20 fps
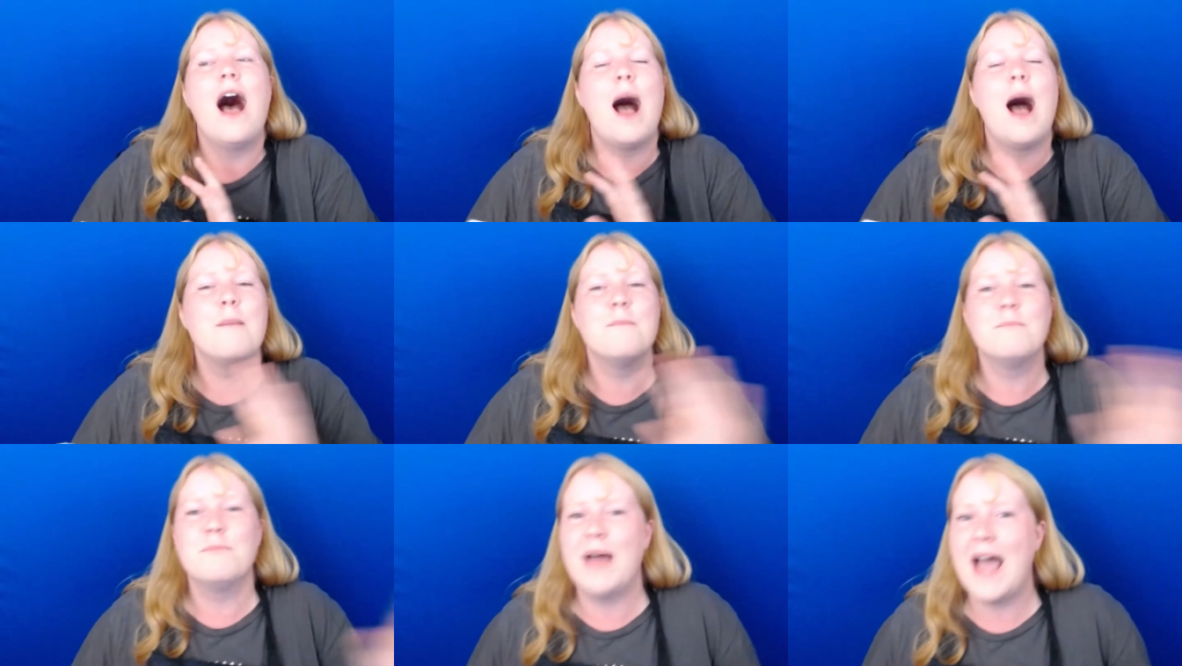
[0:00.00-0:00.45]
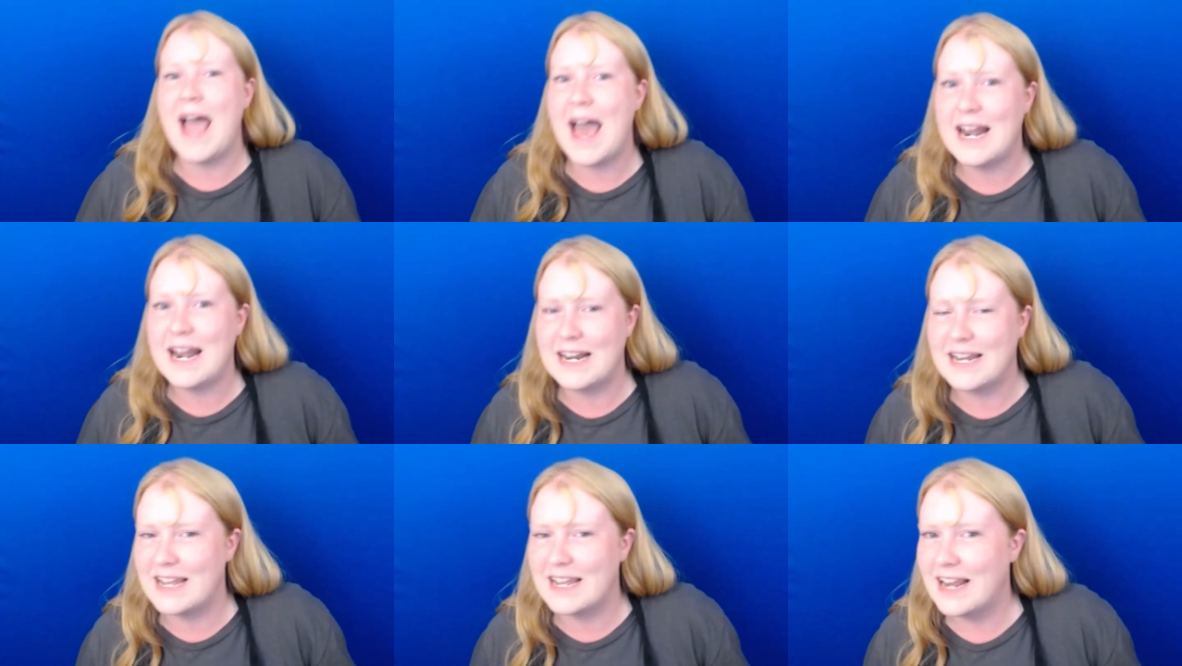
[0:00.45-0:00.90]
I'm
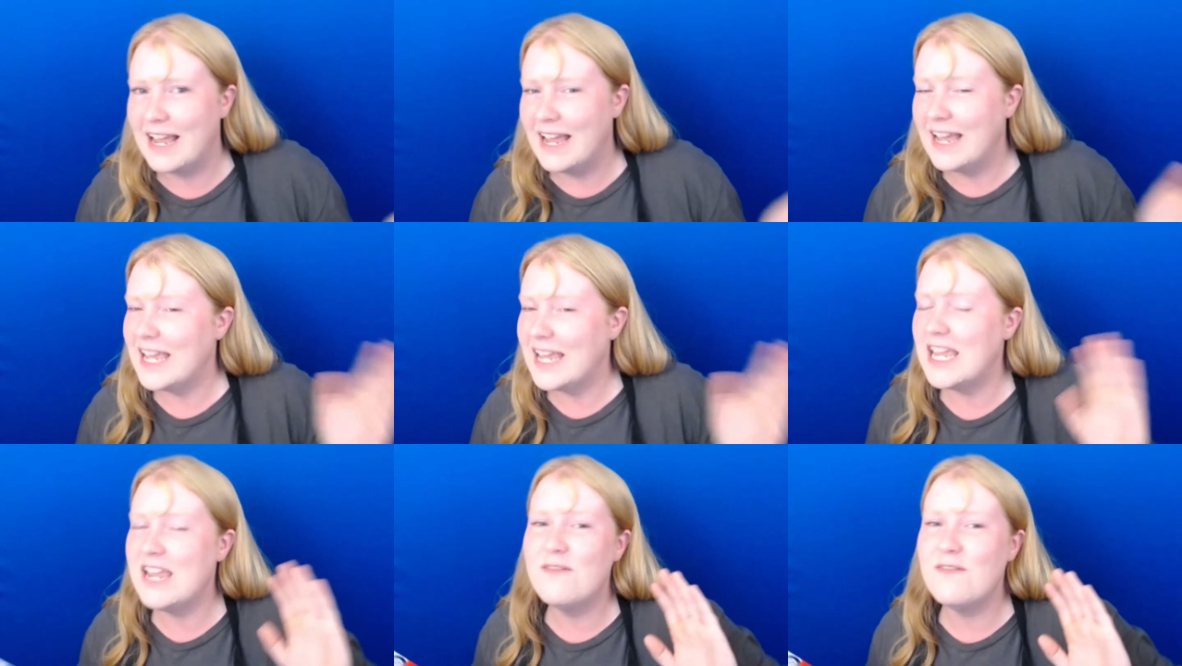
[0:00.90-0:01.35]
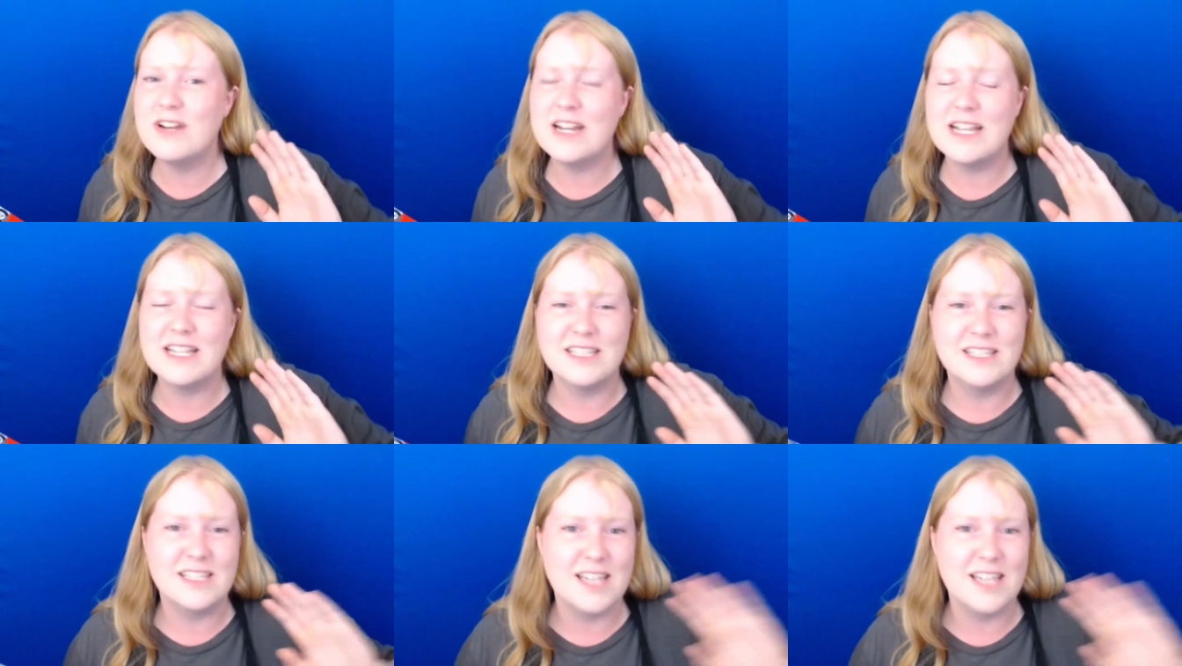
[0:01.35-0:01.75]
bad at it. Even in